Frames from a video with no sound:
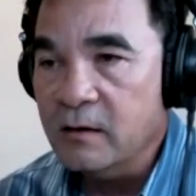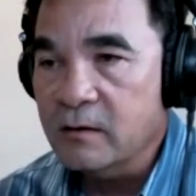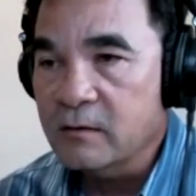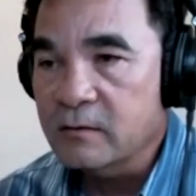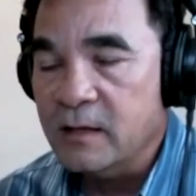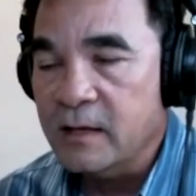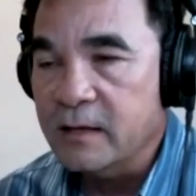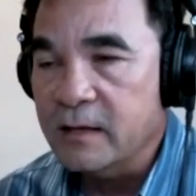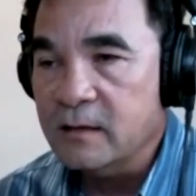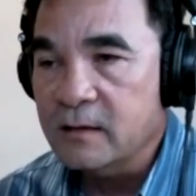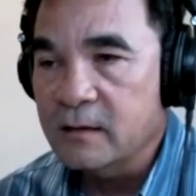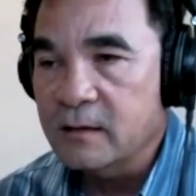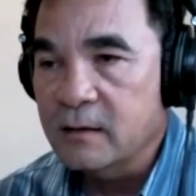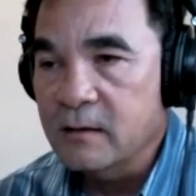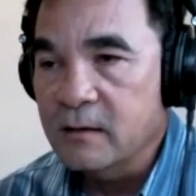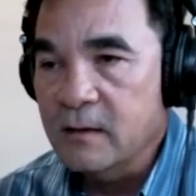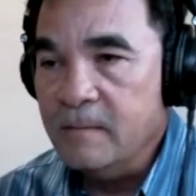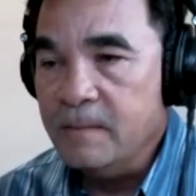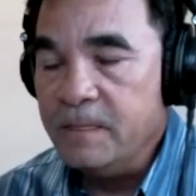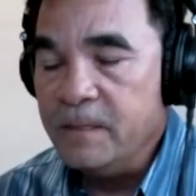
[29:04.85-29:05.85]
Or like,
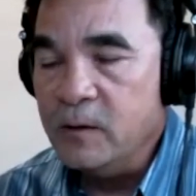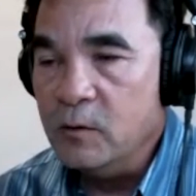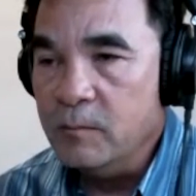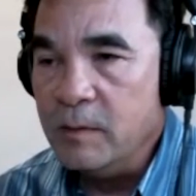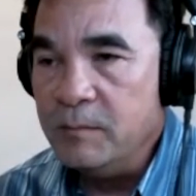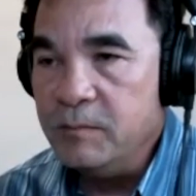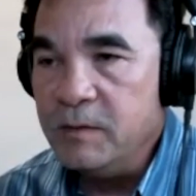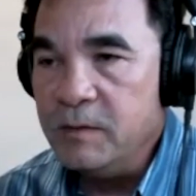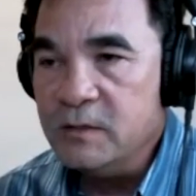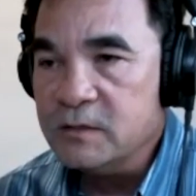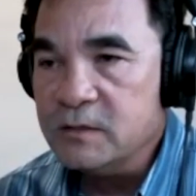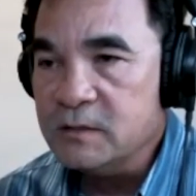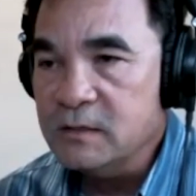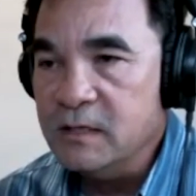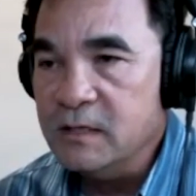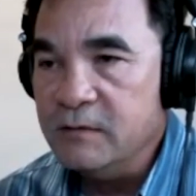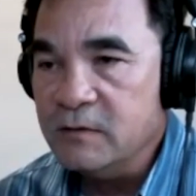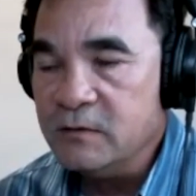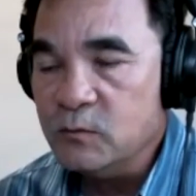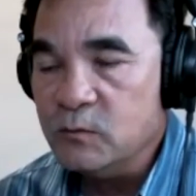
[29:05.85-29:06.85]
maybe just
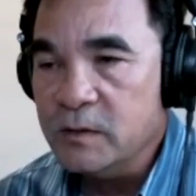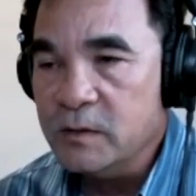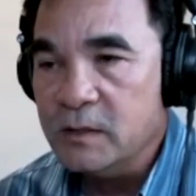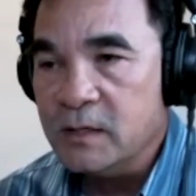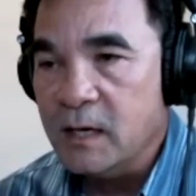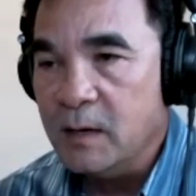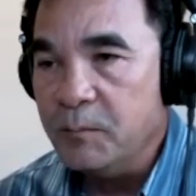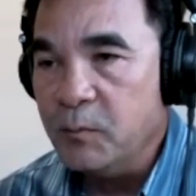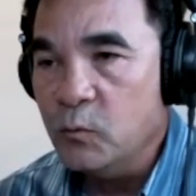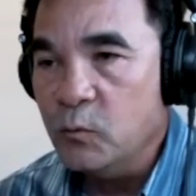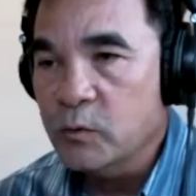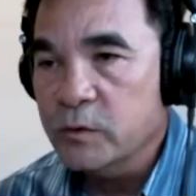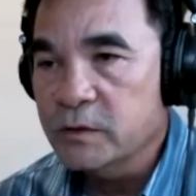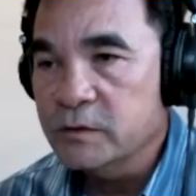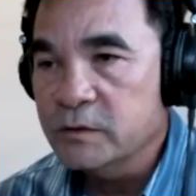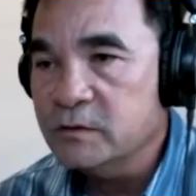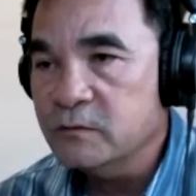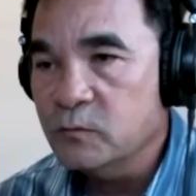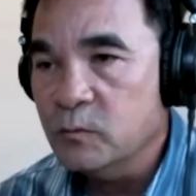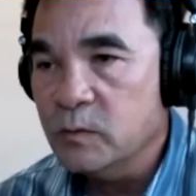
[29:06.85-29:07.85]
leave us with a couple
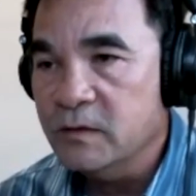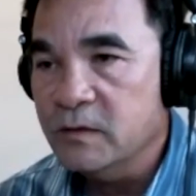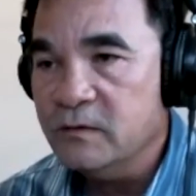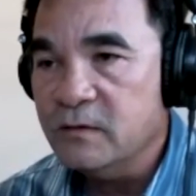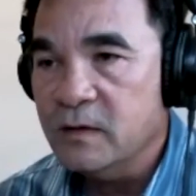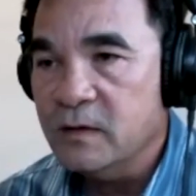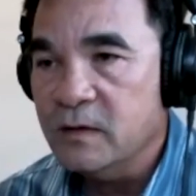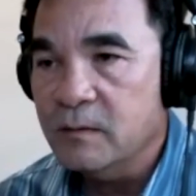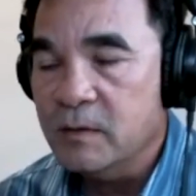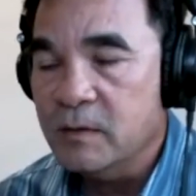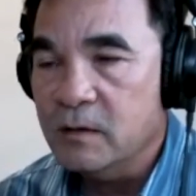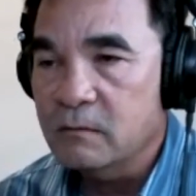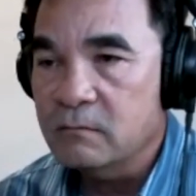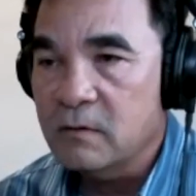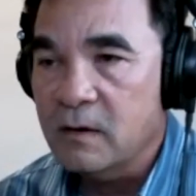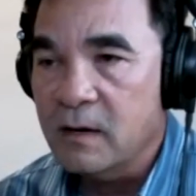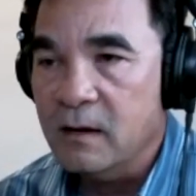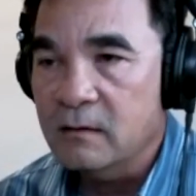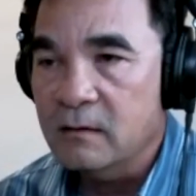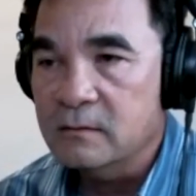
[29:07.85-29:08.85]
words of wisdom
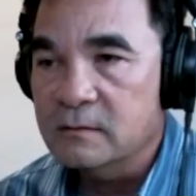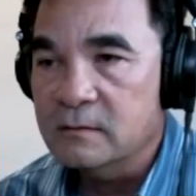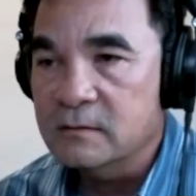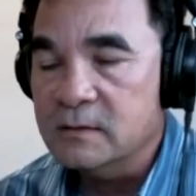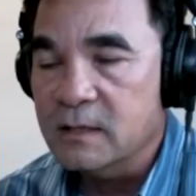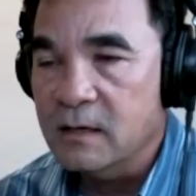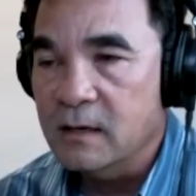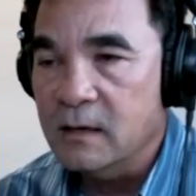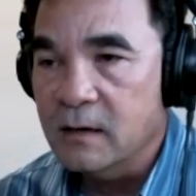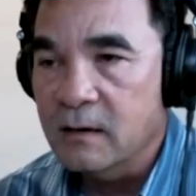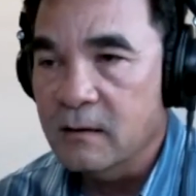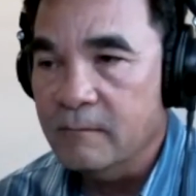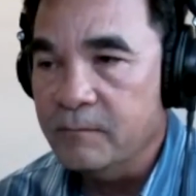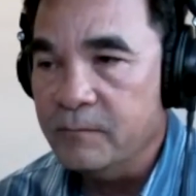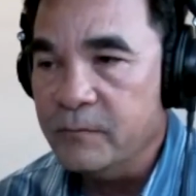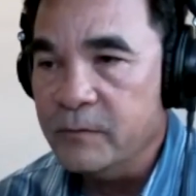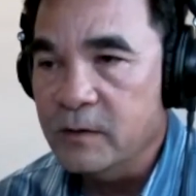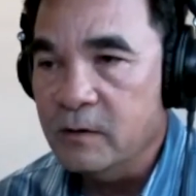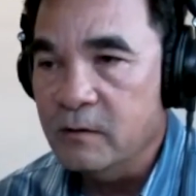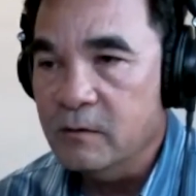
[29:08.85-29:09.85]
around,
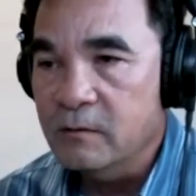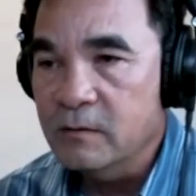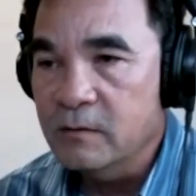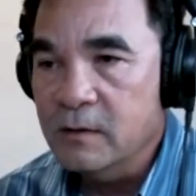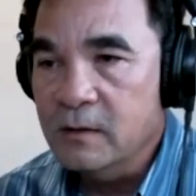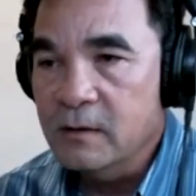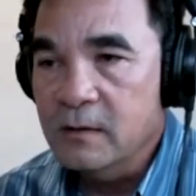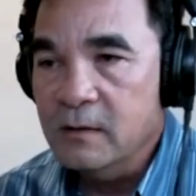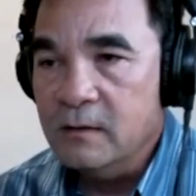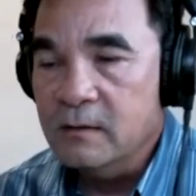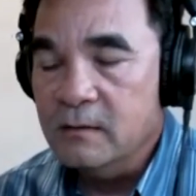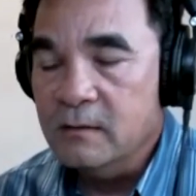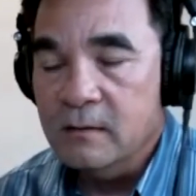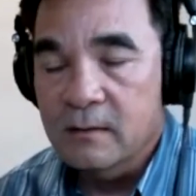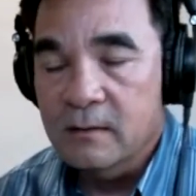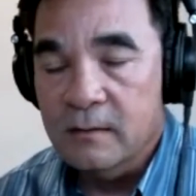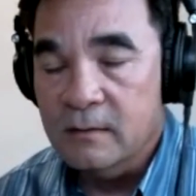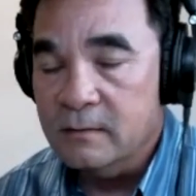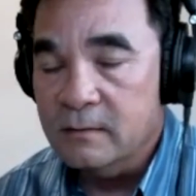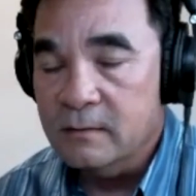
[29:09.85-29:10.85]

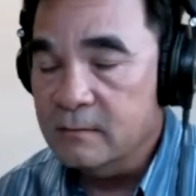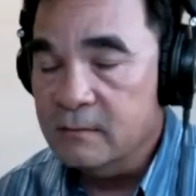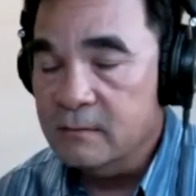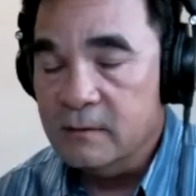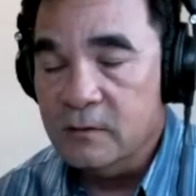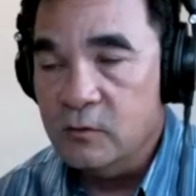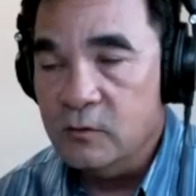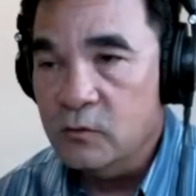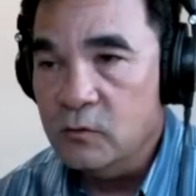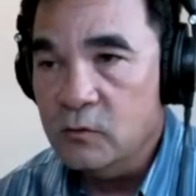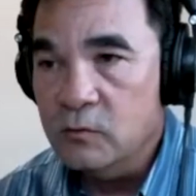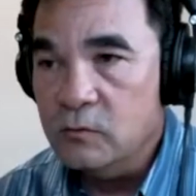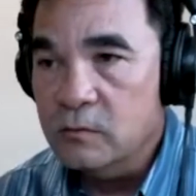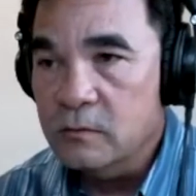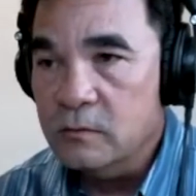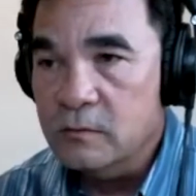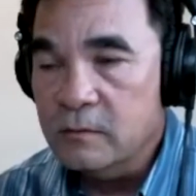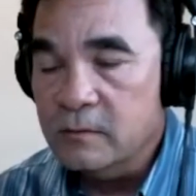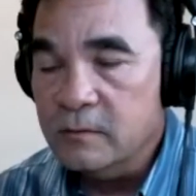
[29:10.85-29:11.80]
the new,